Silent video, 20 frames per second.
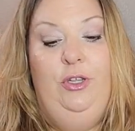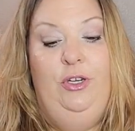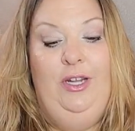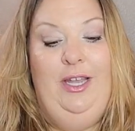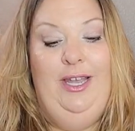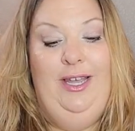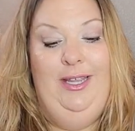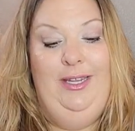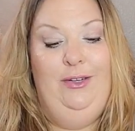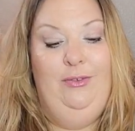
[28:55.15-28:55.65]
They're
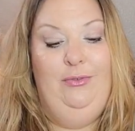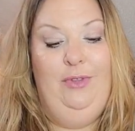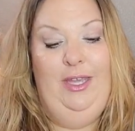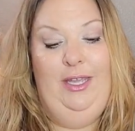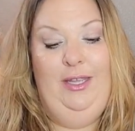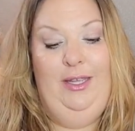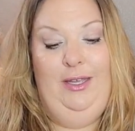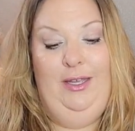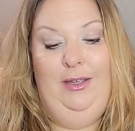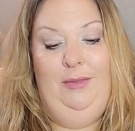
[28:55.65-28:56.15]
kind of
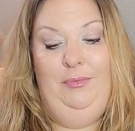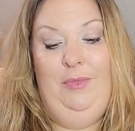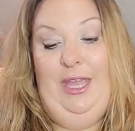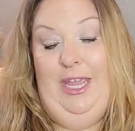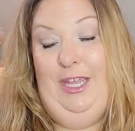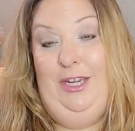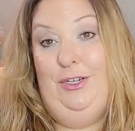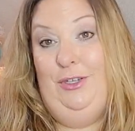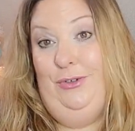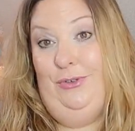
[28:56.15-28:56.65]
like
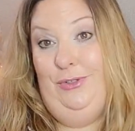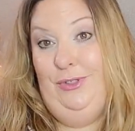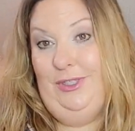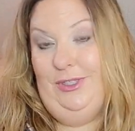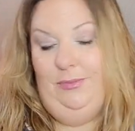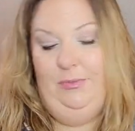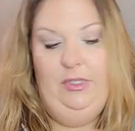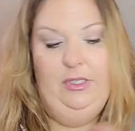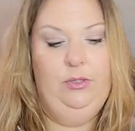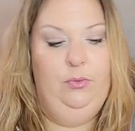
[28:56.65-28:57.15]
Hey
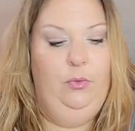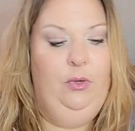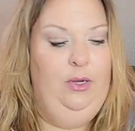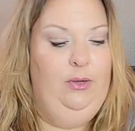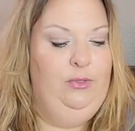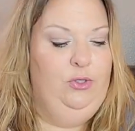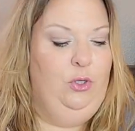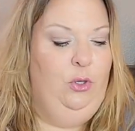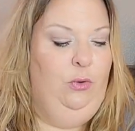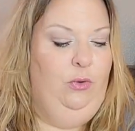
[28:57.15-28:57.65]
Dudes is what
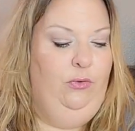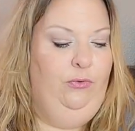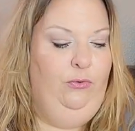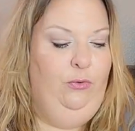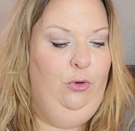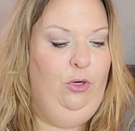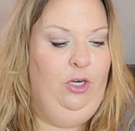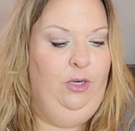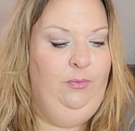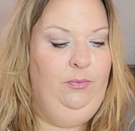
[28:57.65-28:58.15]
I was going
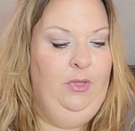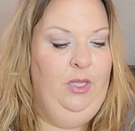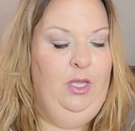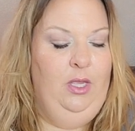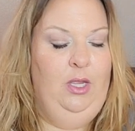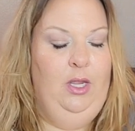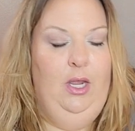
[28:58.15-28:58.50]
for.